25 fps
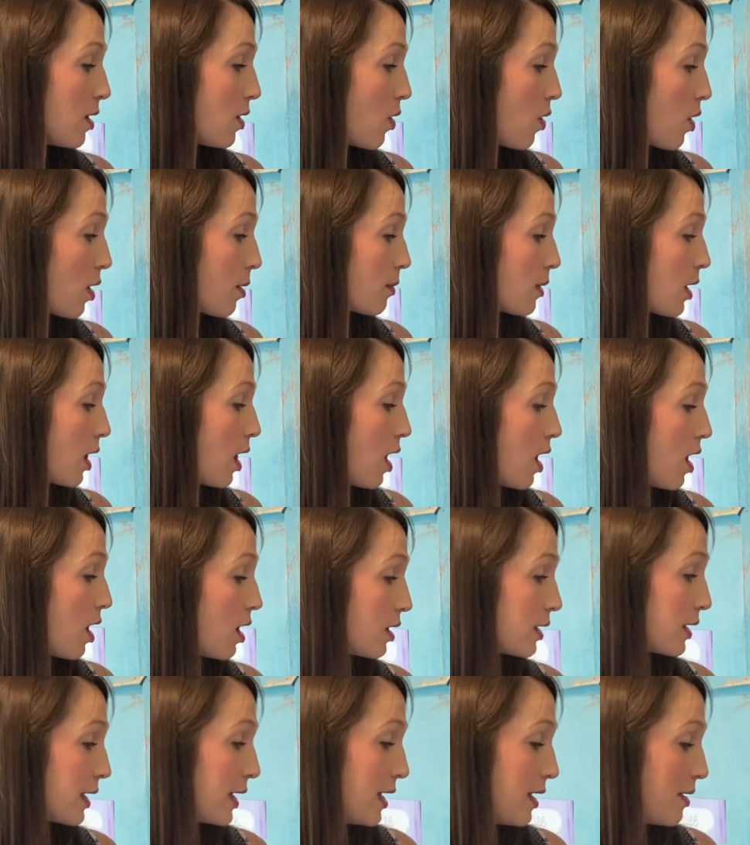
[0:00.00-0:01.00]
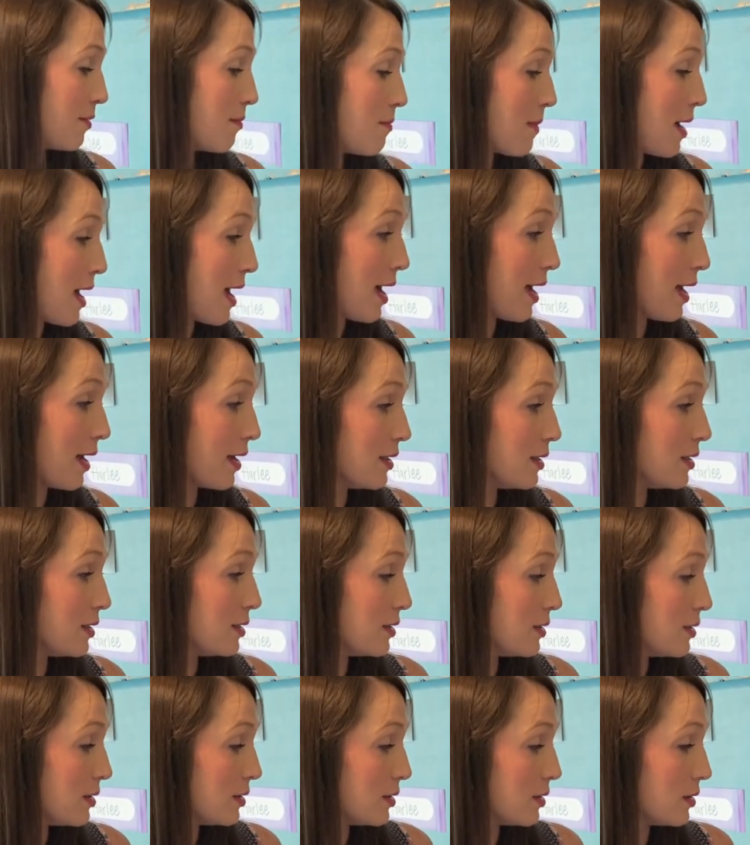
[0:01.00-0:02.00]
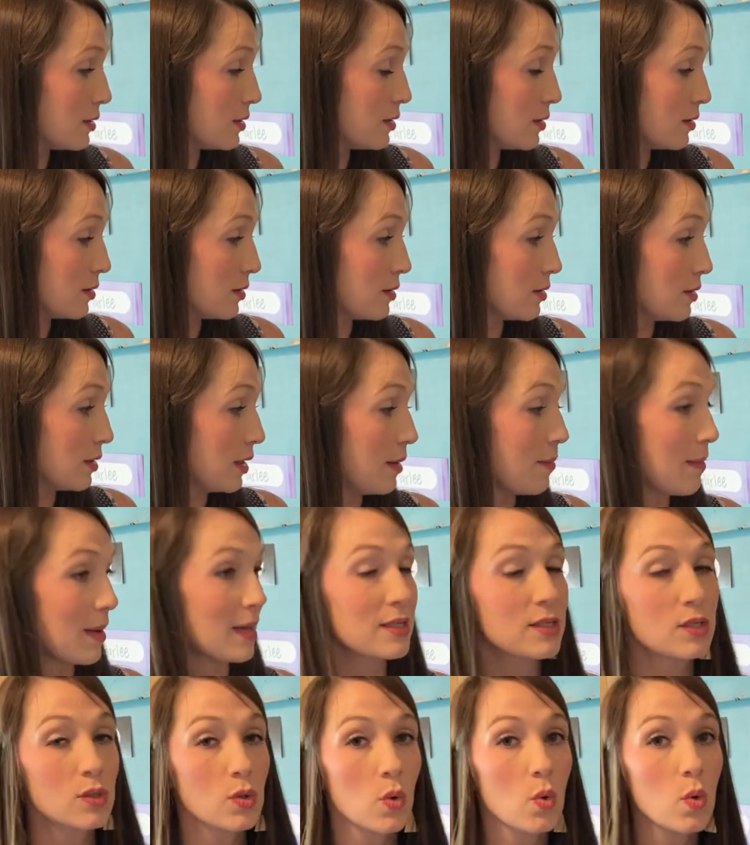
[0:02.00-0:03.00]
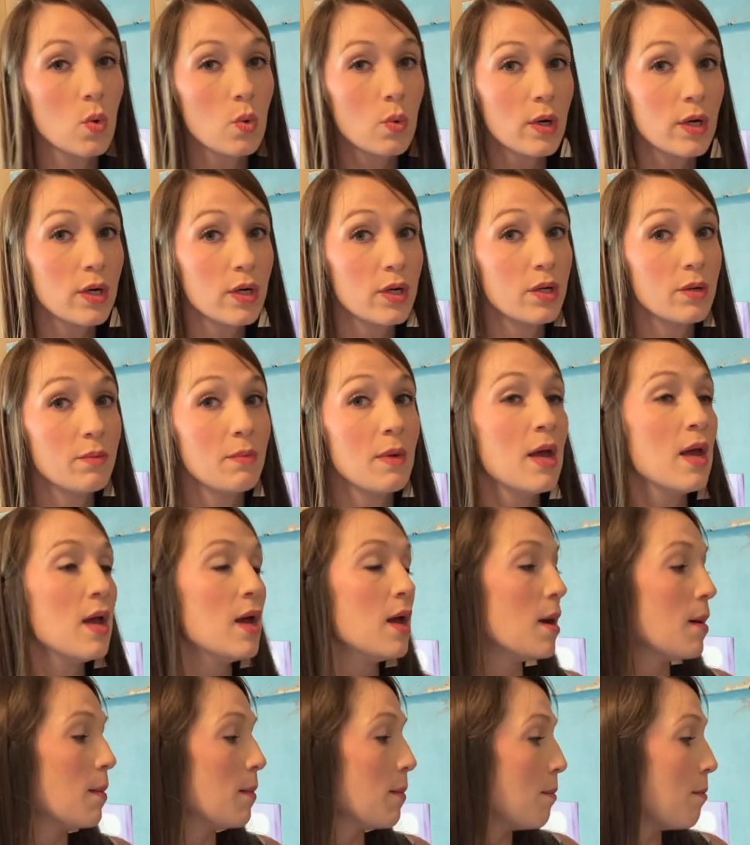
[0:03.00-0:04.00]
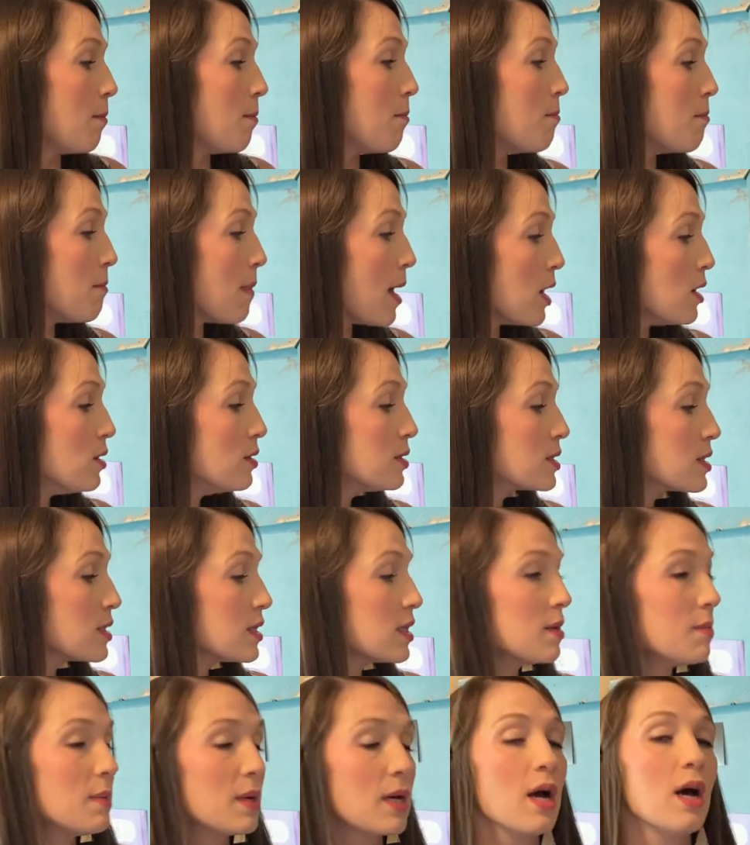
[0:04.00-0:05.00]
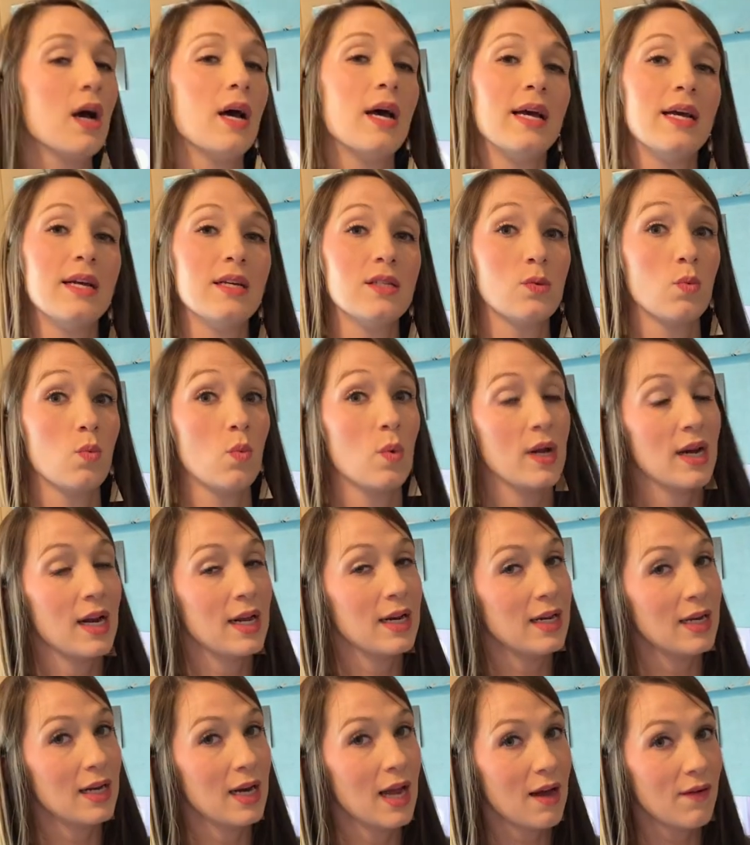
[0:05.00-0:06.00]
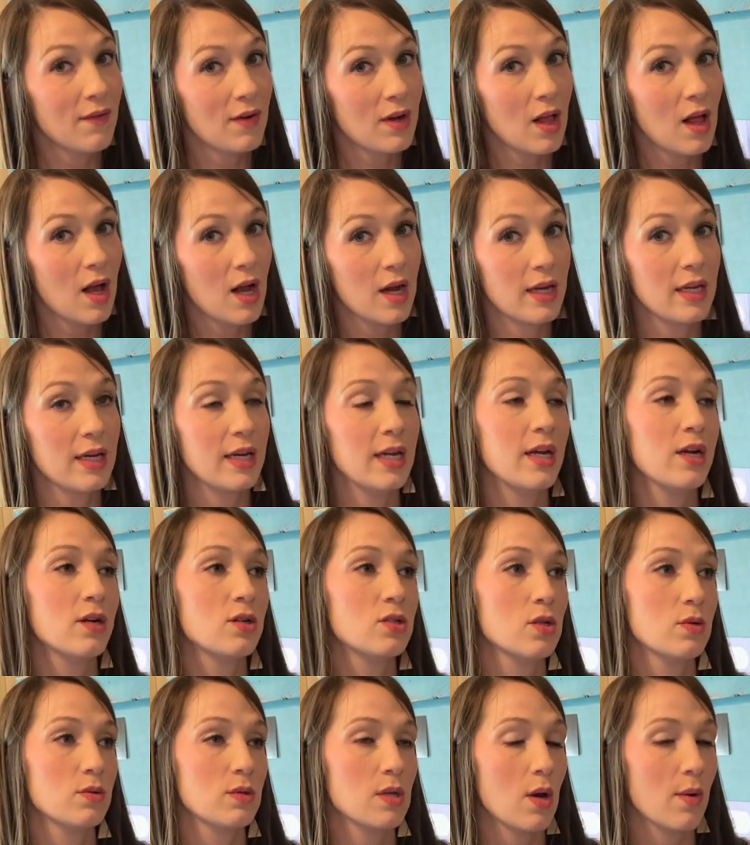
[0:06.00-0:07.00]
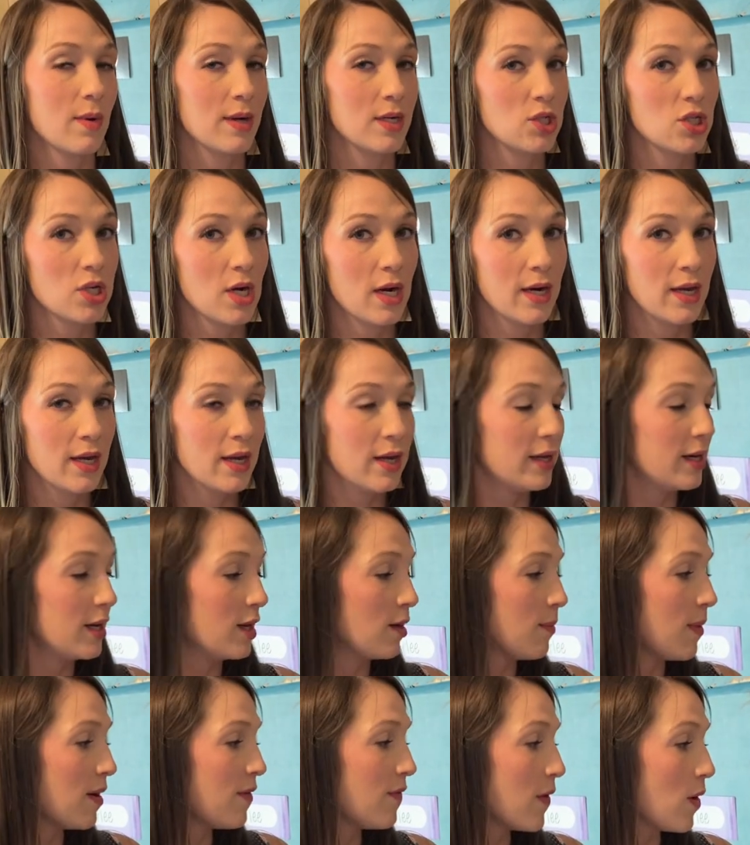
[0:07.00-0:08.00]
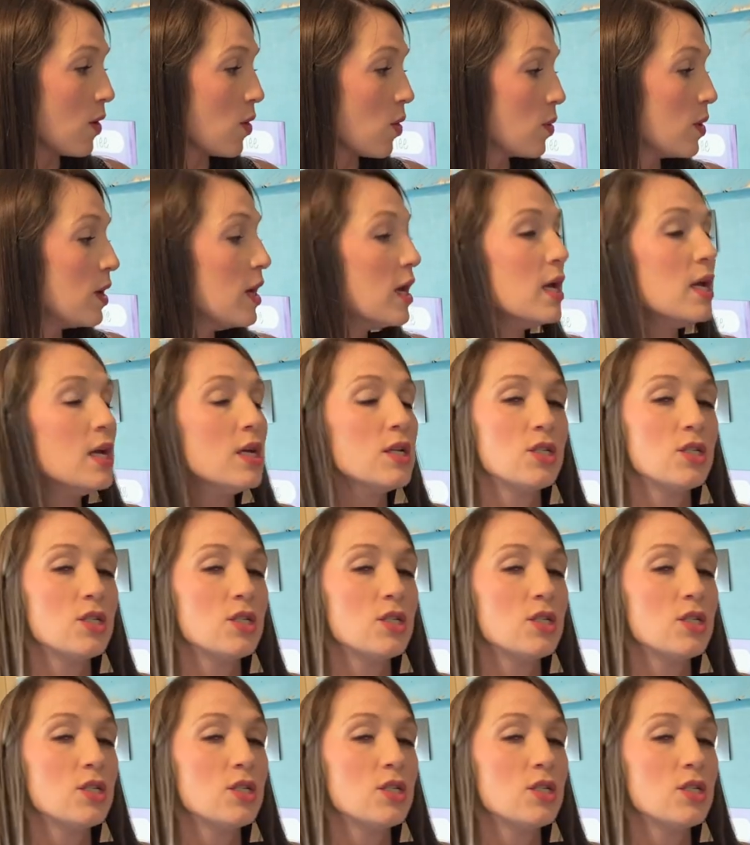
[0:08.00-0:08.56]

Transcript: alarm clock in my in my schoolroom mostly because one, I didn't have a clock in here, so I was always trying to hunt down my phone.